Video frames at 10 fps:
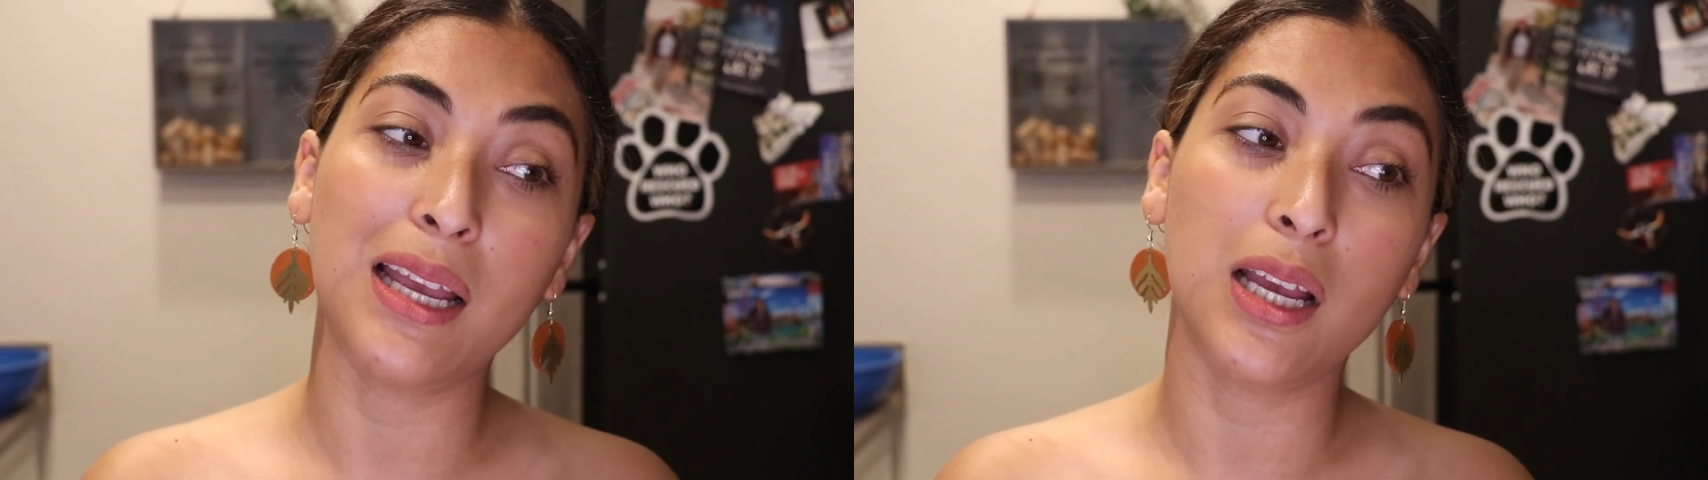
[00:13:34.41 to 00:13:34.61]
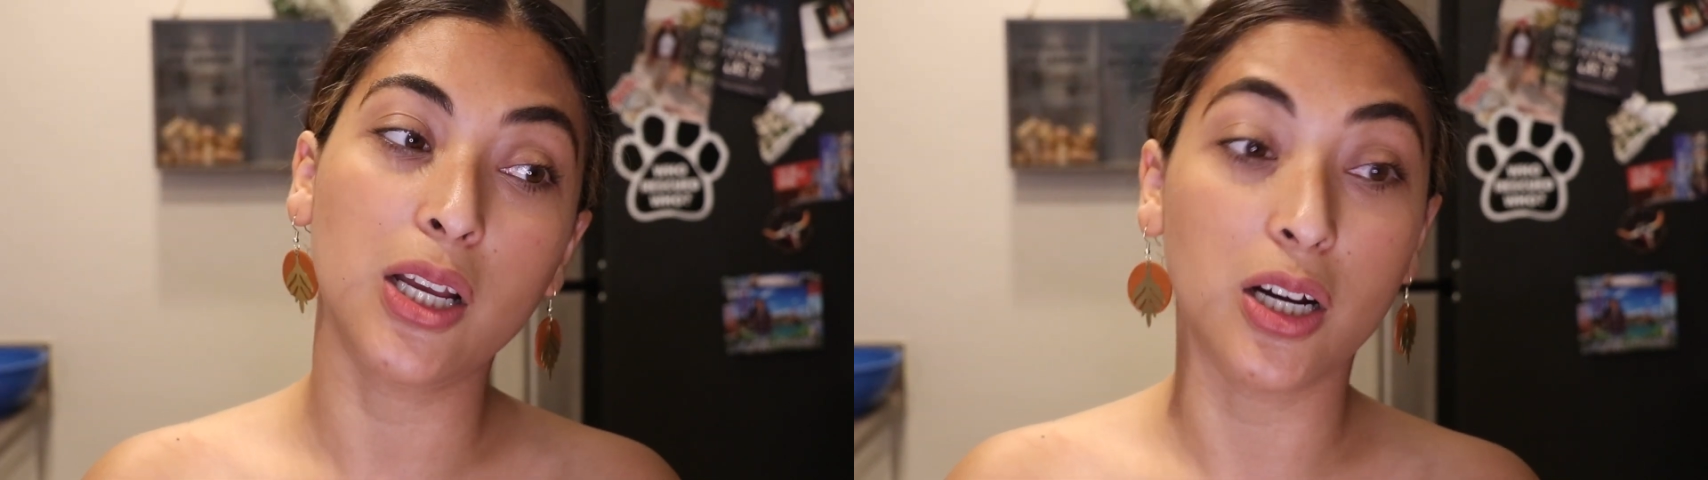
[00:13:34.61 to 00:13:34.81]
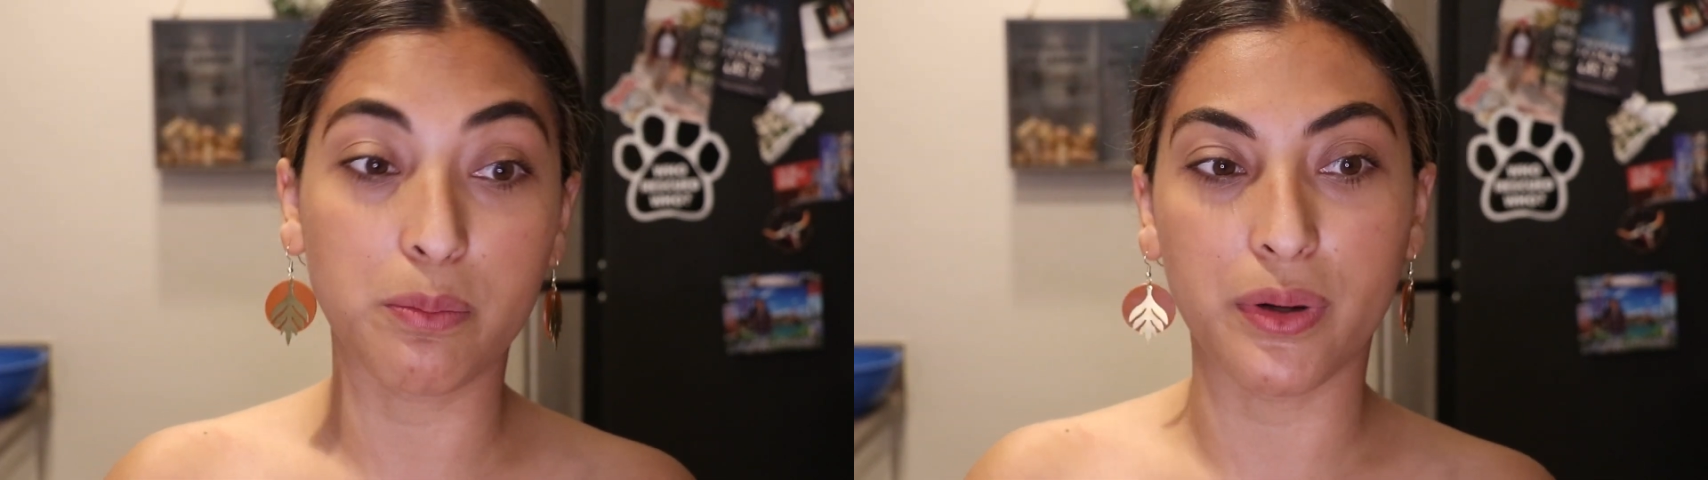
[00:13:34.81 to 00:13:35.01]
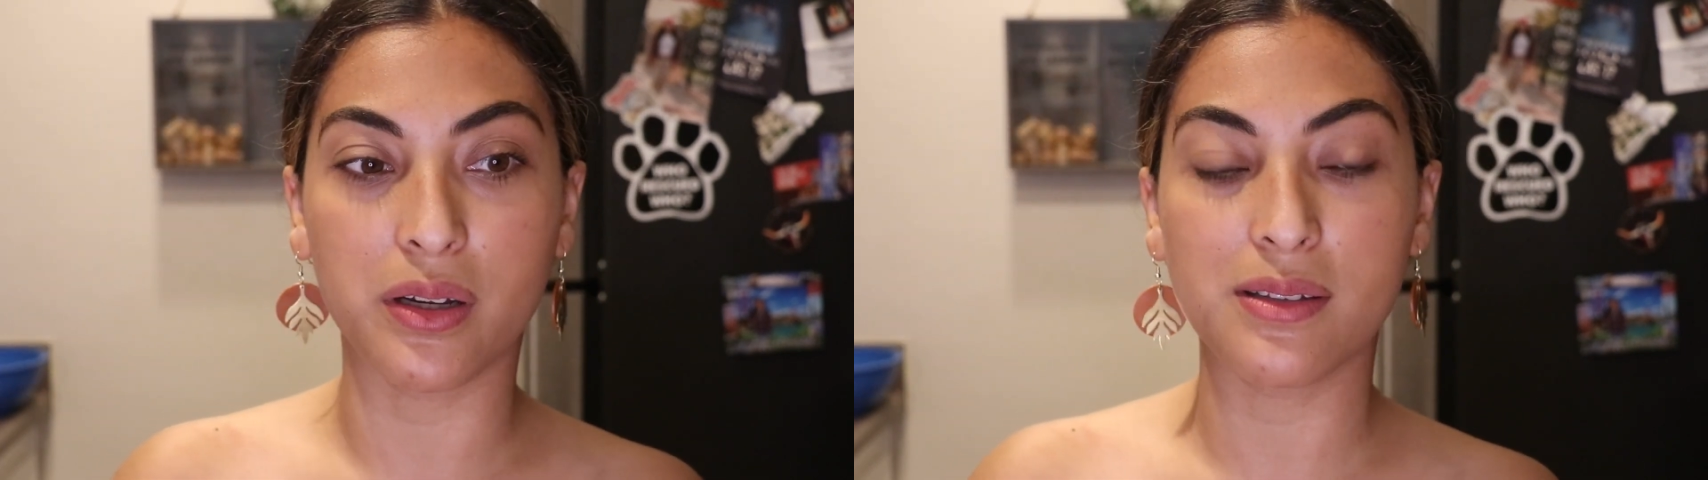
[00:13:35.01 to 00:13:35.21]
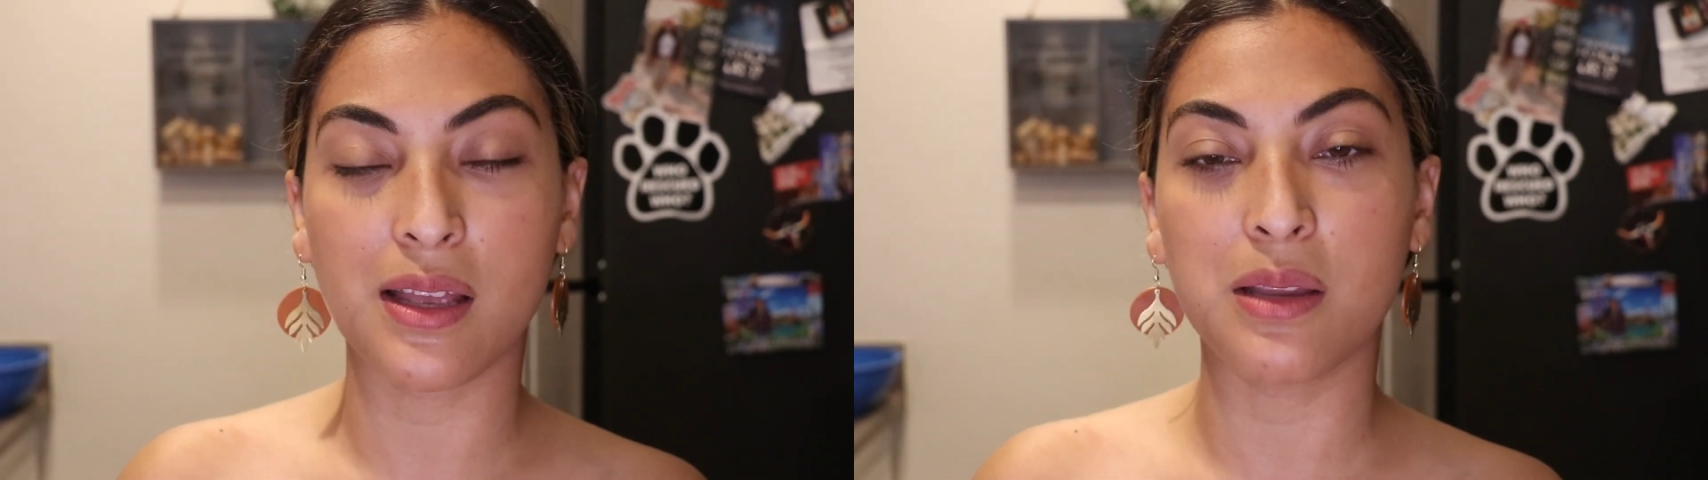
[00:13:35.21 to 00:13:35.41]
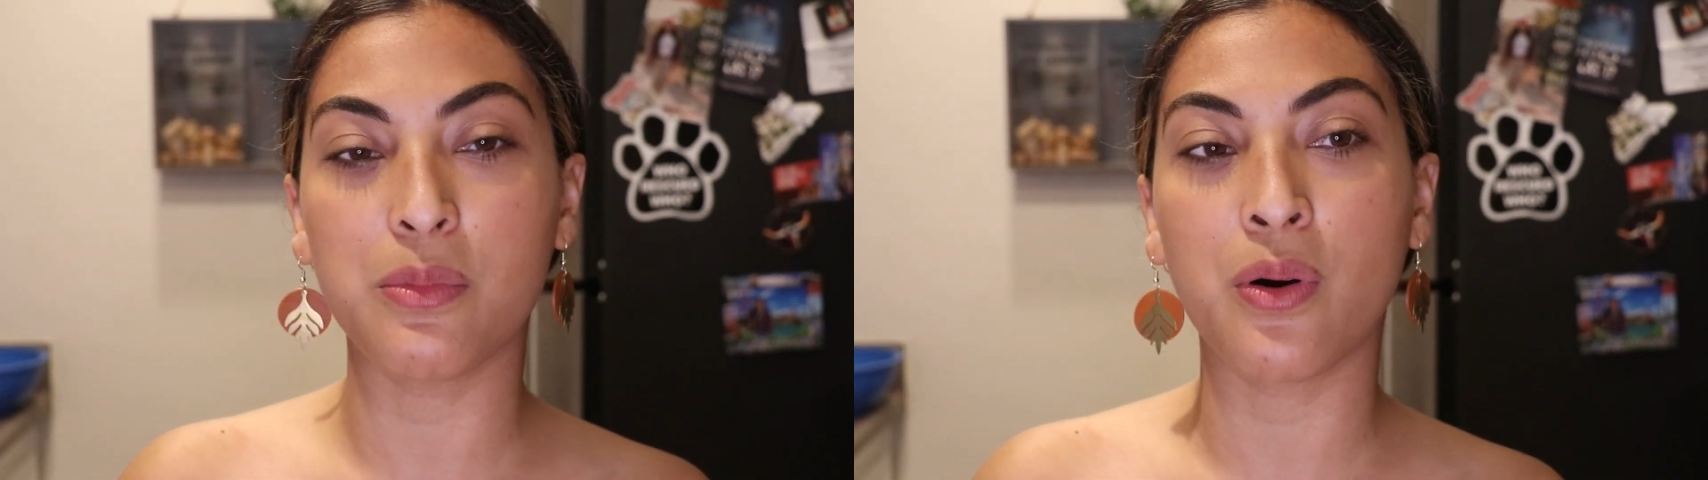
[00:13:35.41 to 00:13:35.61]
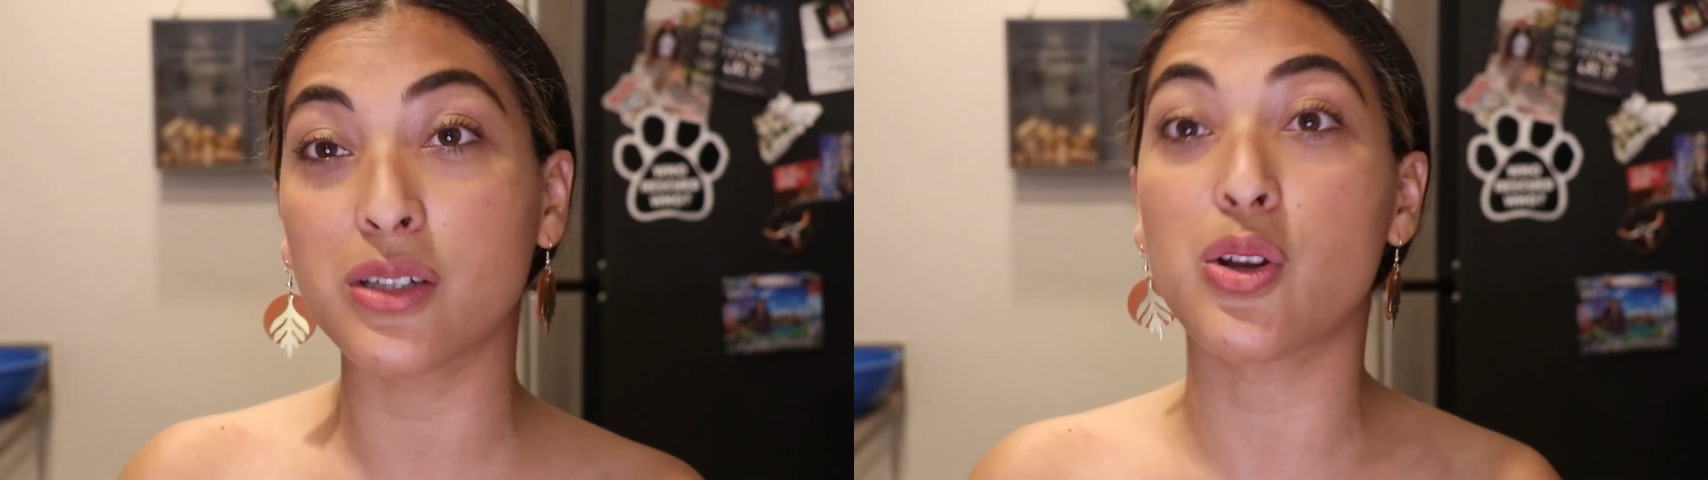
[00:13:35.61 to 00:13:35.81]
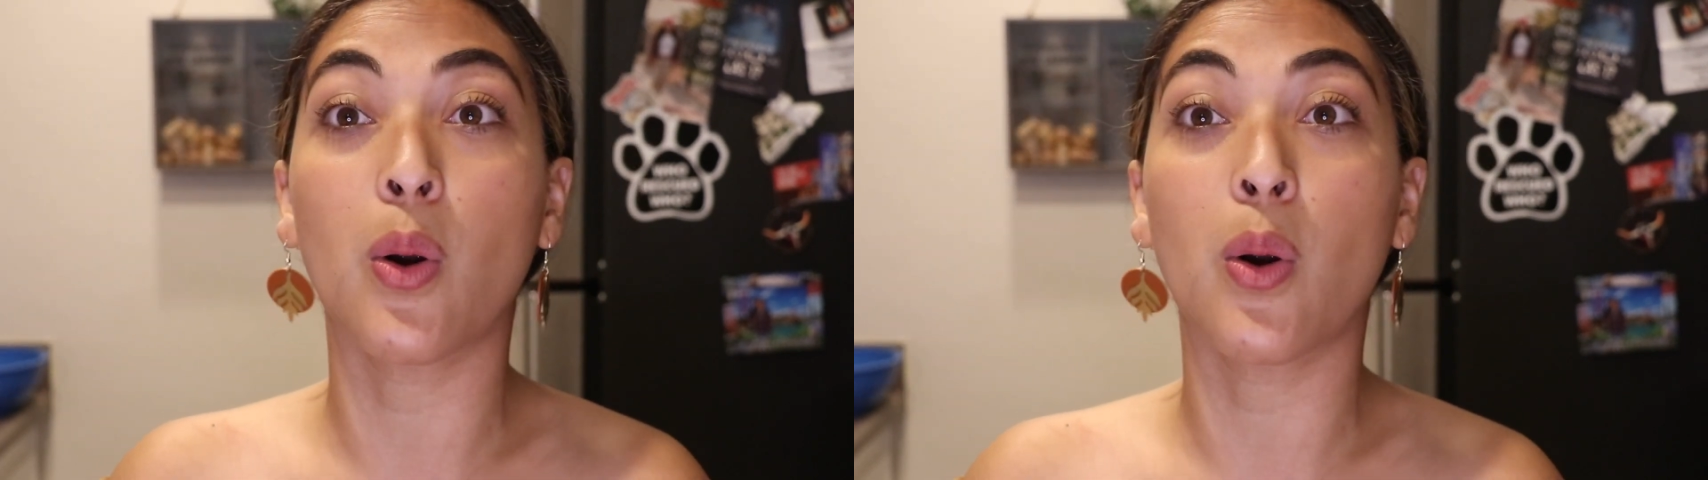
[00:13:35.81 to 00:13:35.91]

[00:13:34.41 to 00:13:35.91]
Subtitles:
cookbooks anymore.